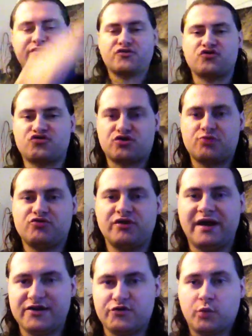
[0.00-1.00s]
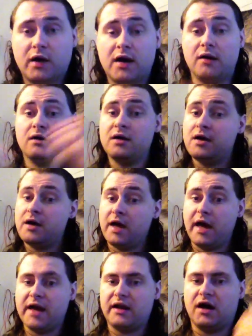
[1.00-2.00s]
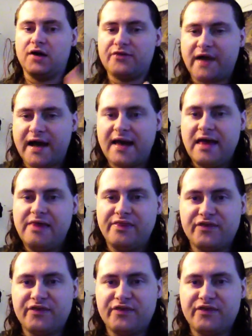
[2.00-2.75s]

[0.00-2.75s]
the description as well. And on that,